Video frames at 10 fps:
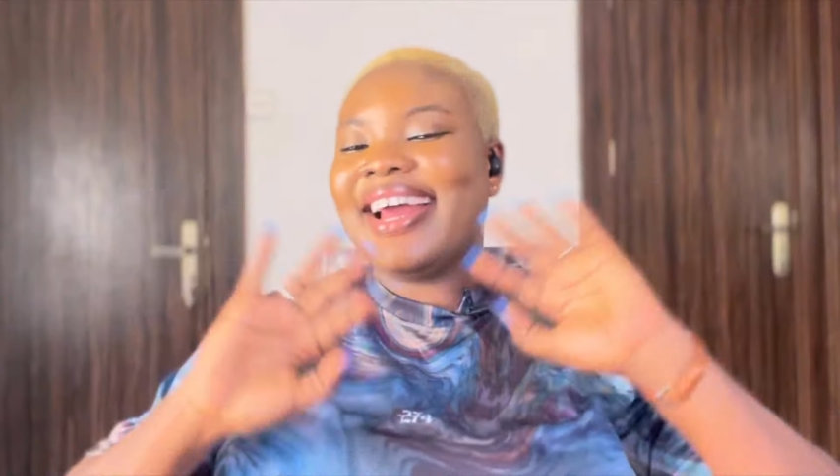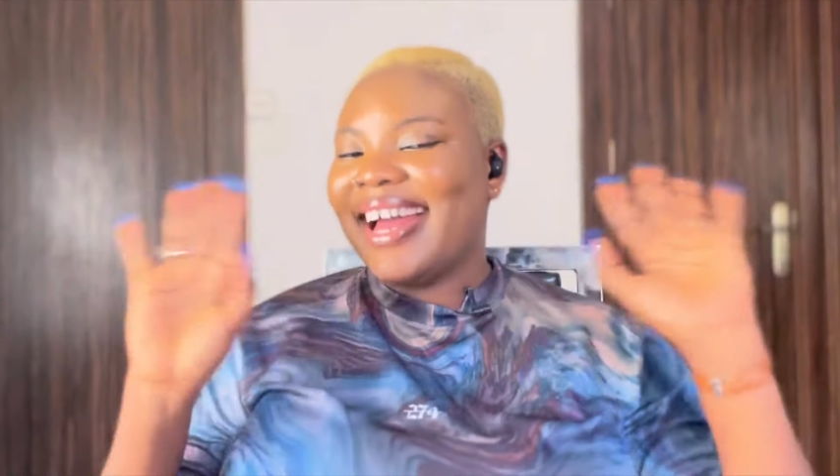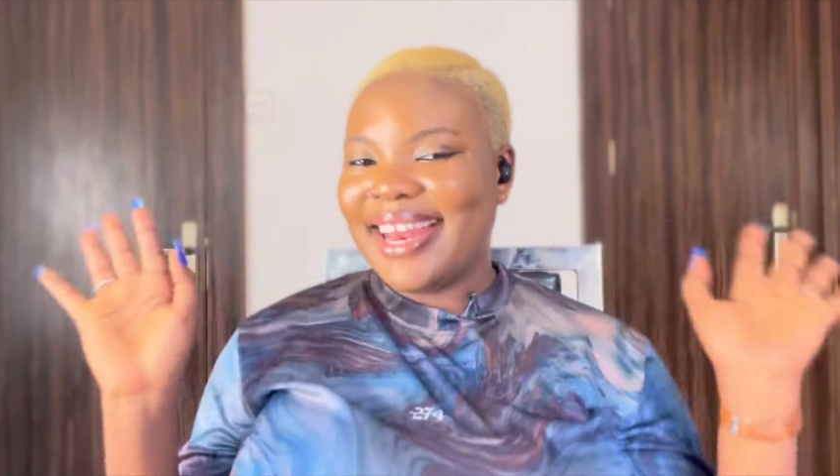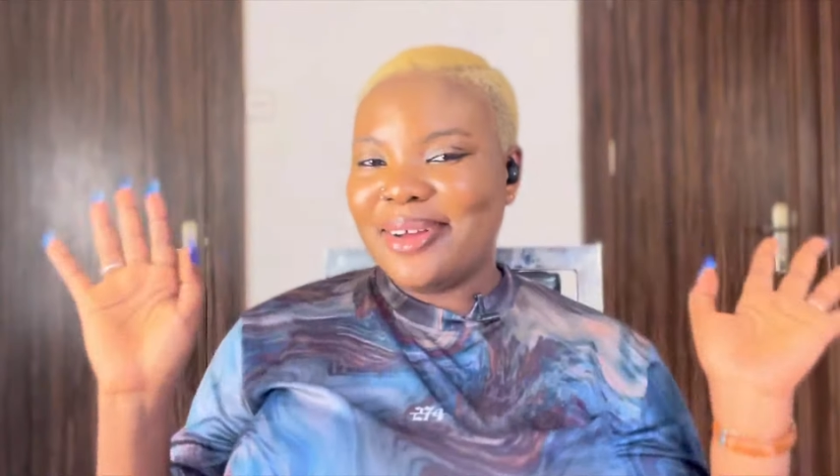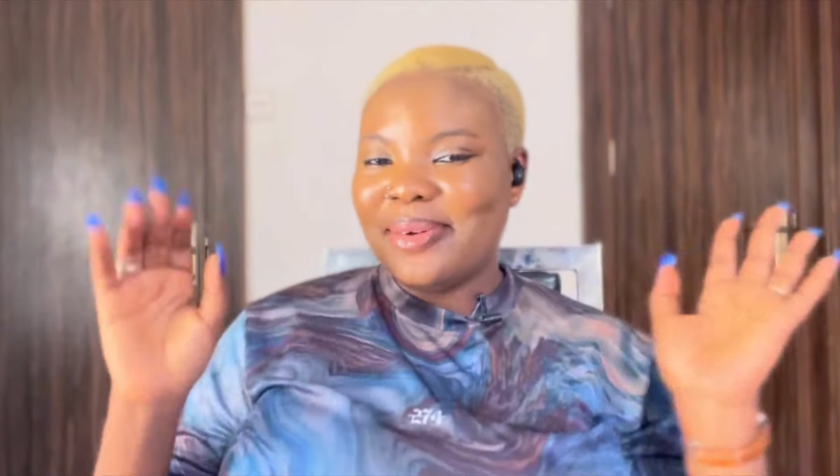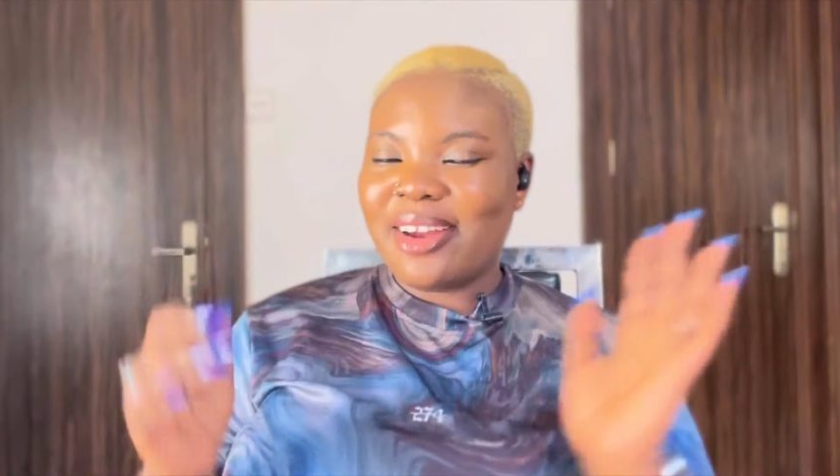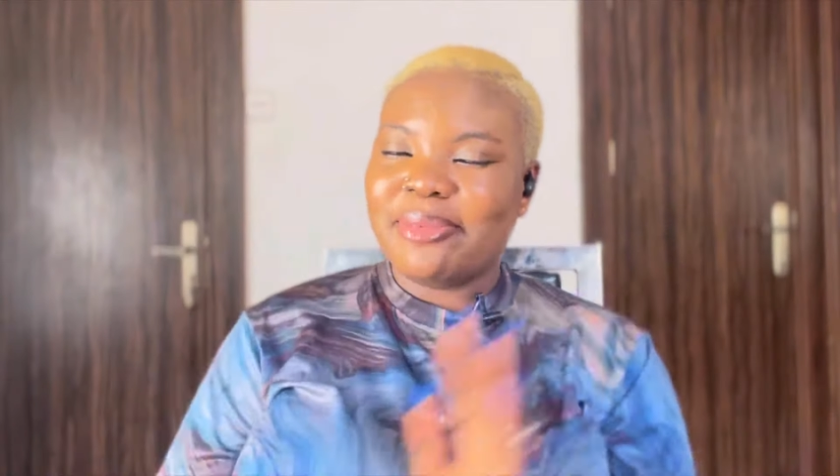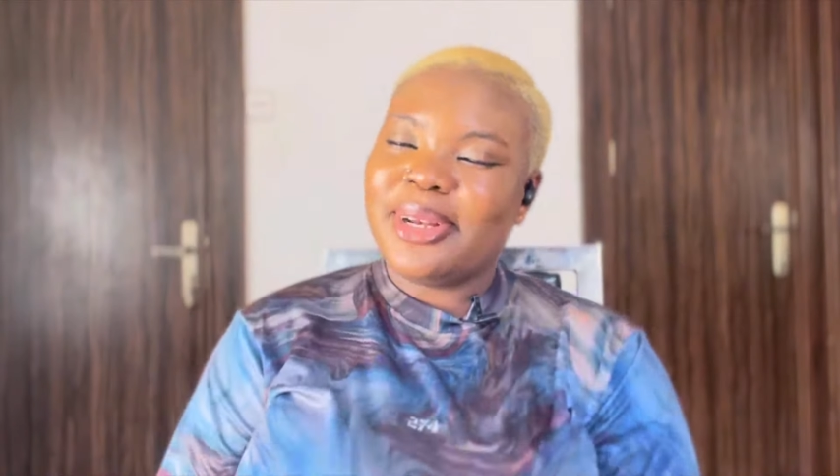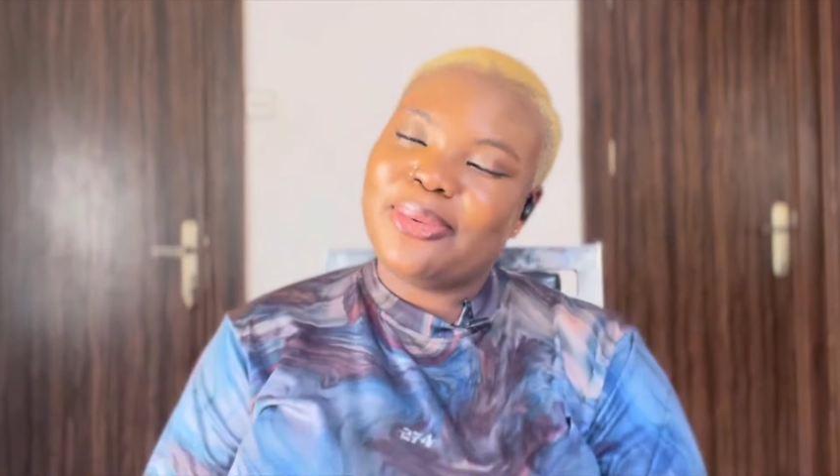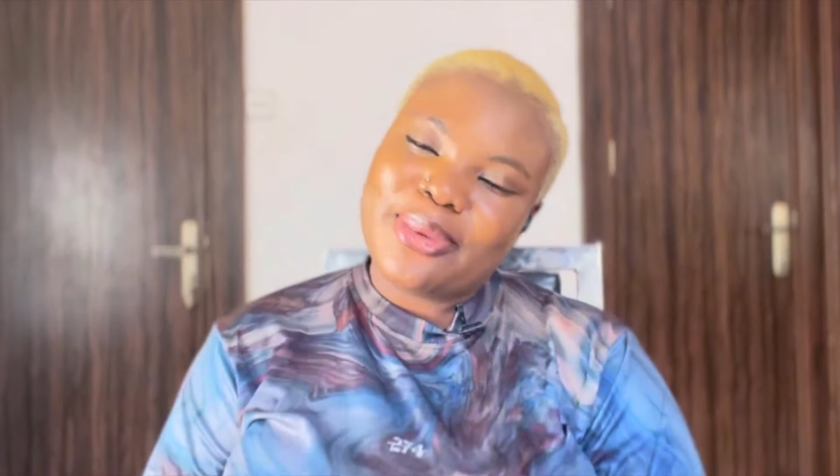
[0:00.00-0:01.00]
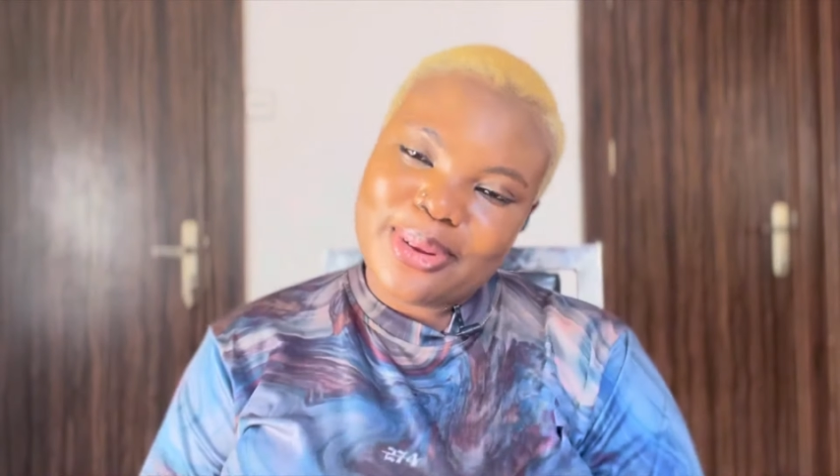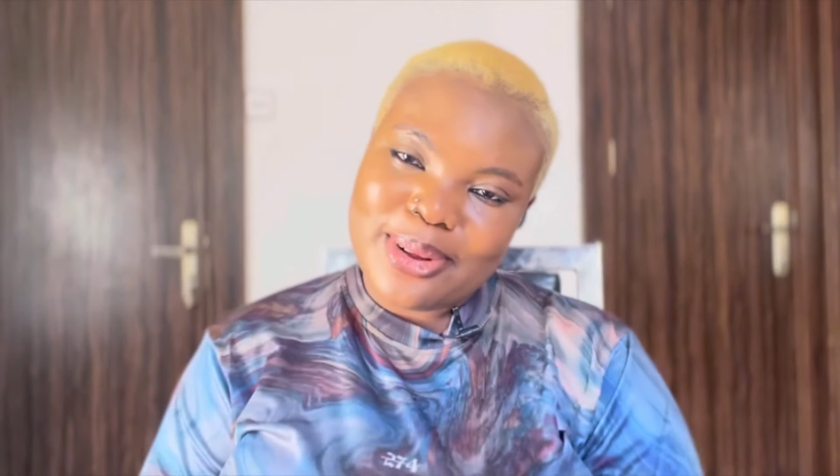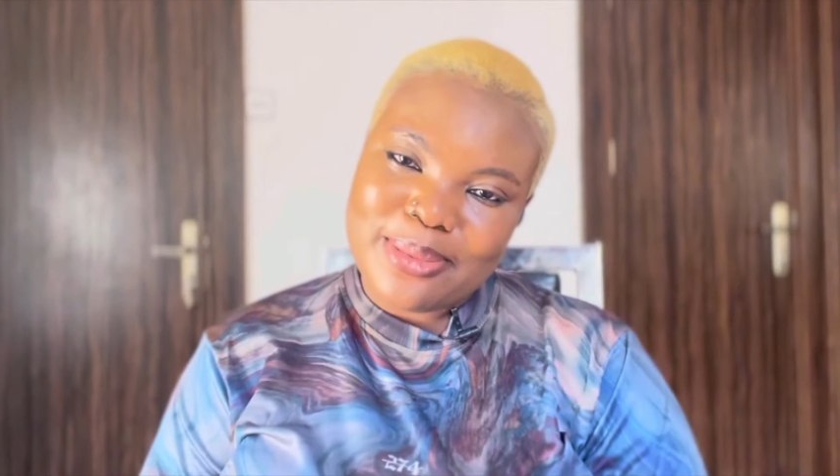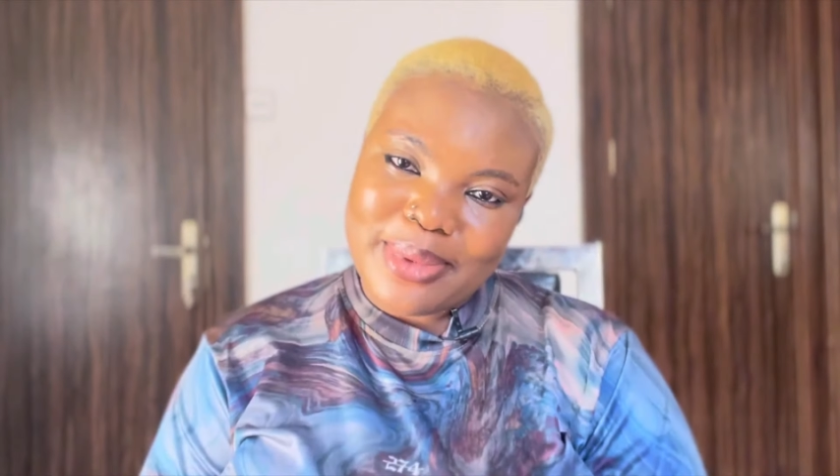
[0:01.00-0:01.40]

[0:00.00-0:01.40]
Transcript: hello everybody welcome